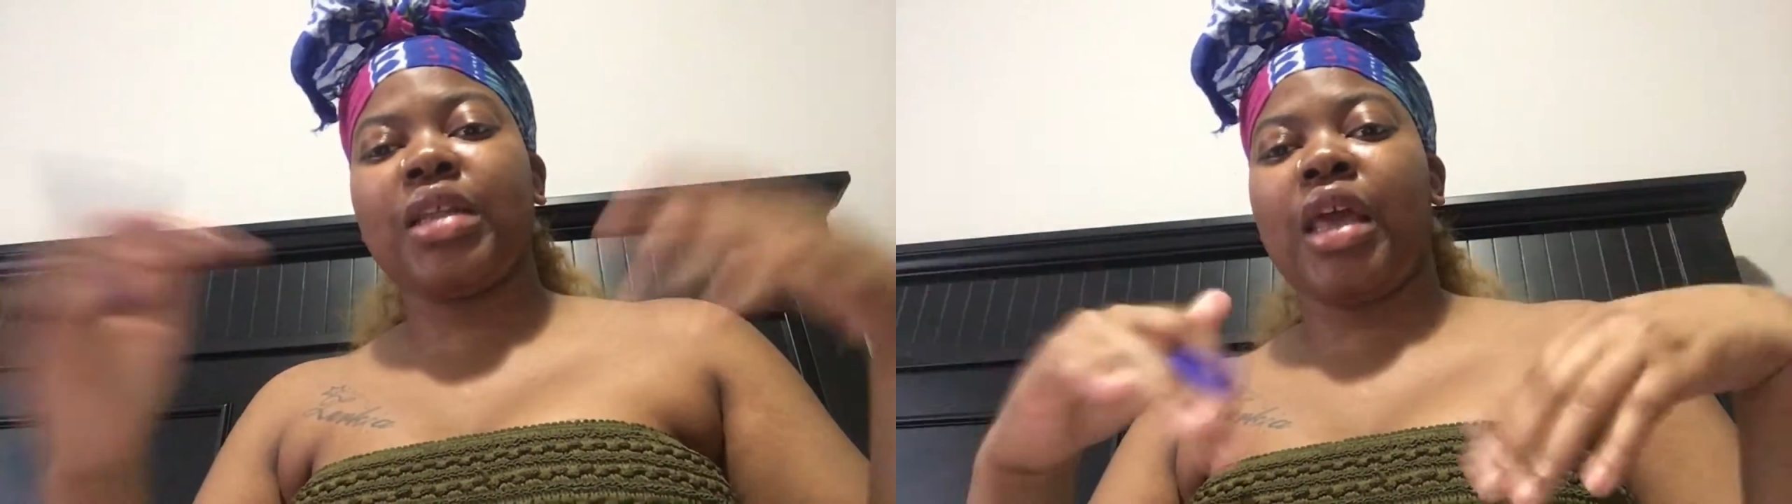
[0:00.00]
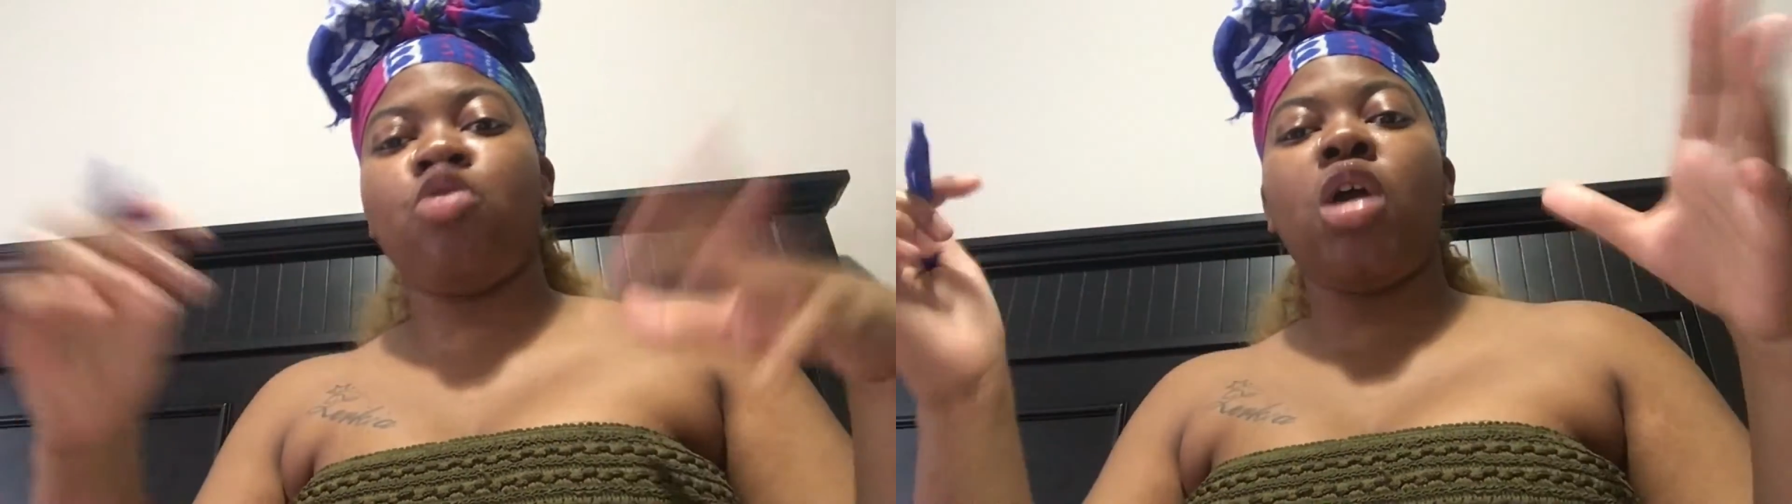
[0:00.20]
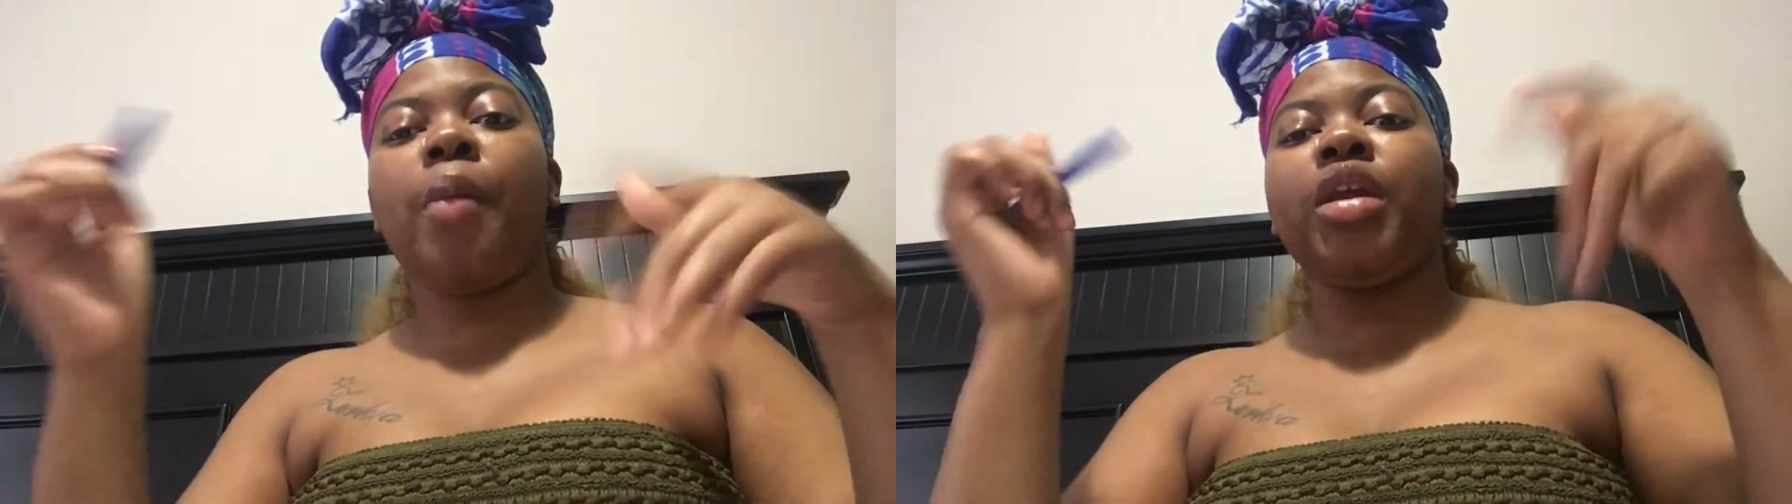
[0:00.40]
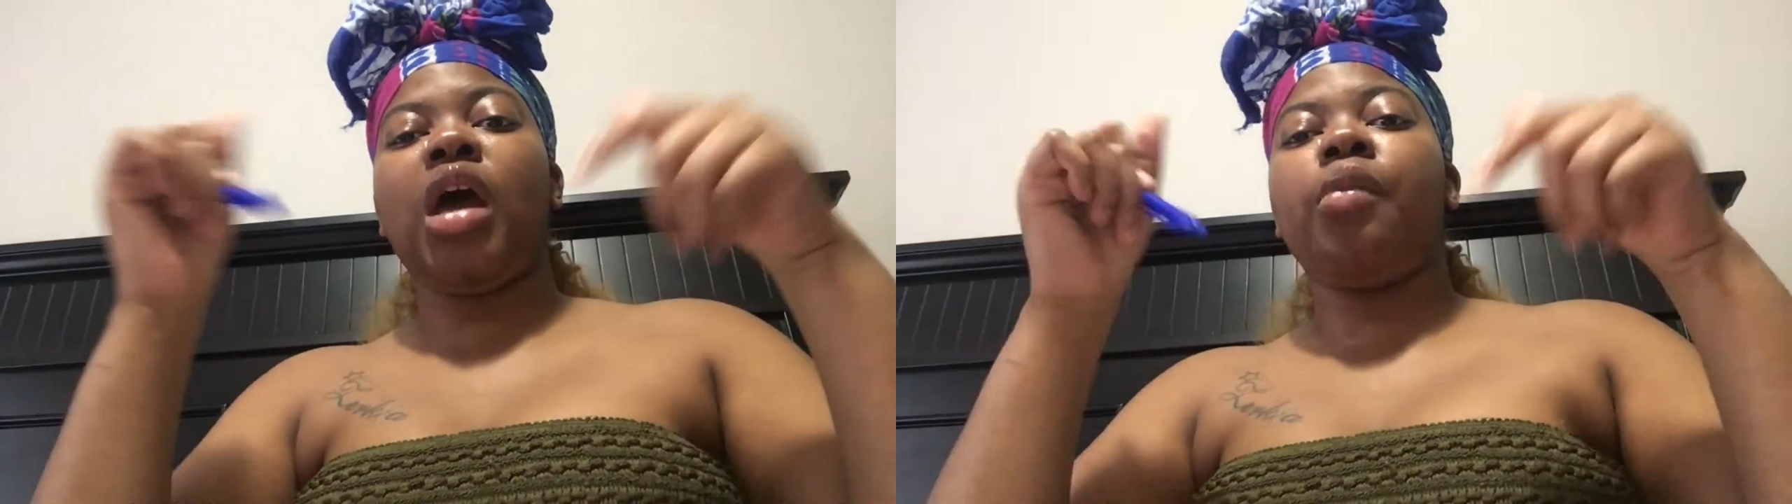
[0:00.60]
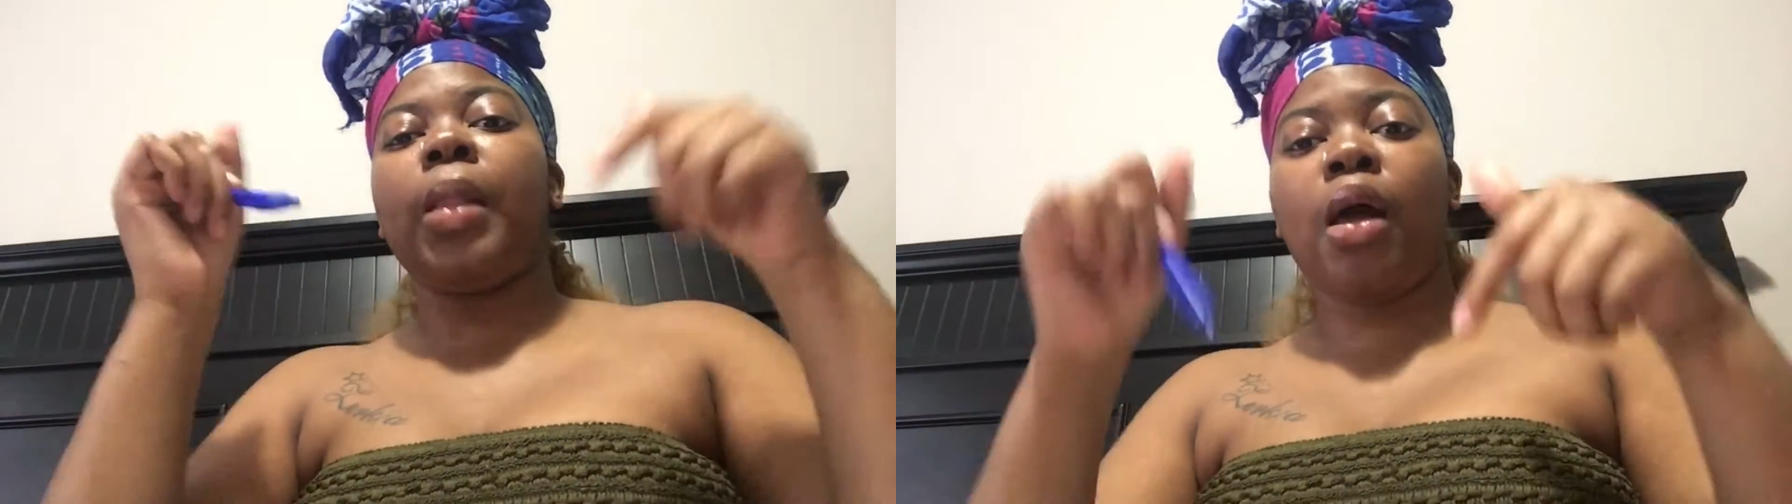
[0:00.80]
that, you comment
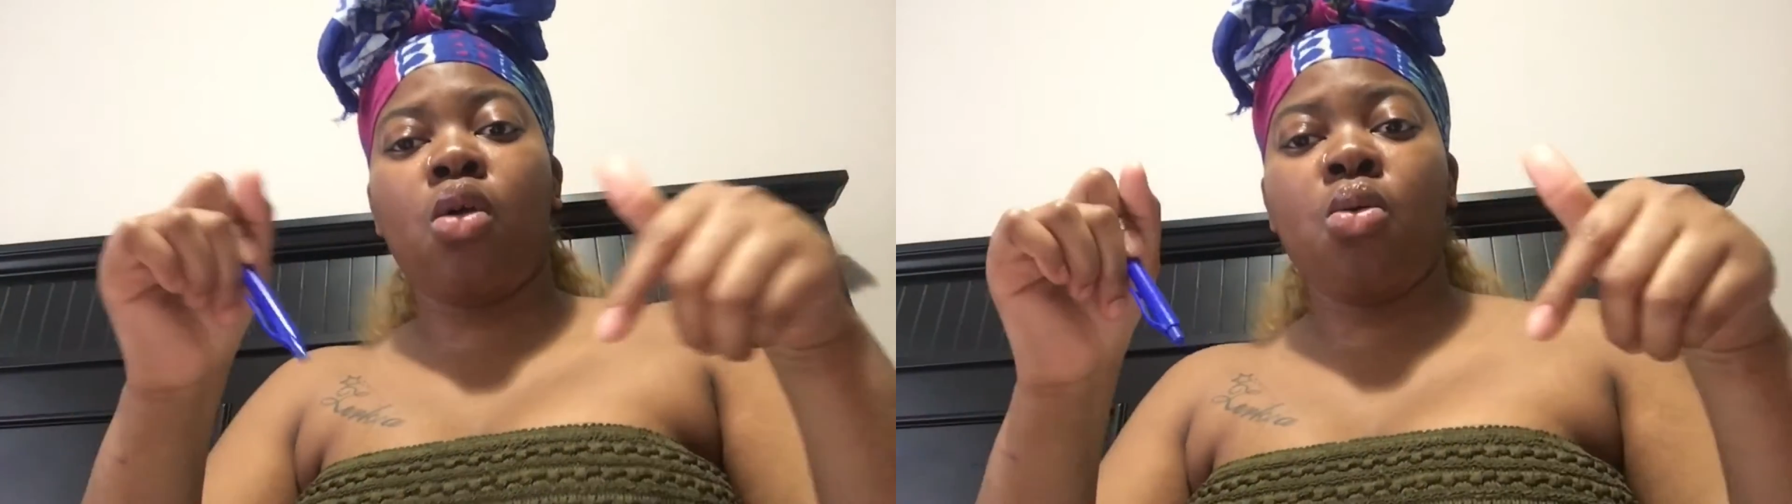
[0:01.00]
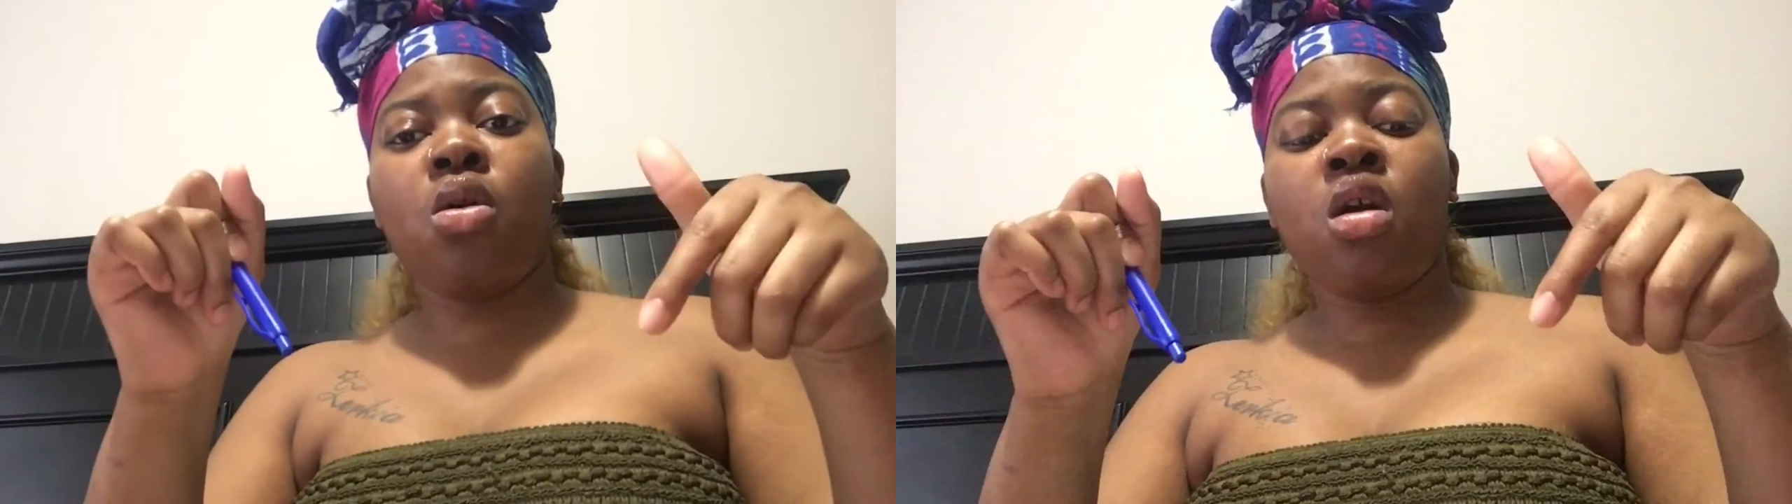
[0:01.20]
down below.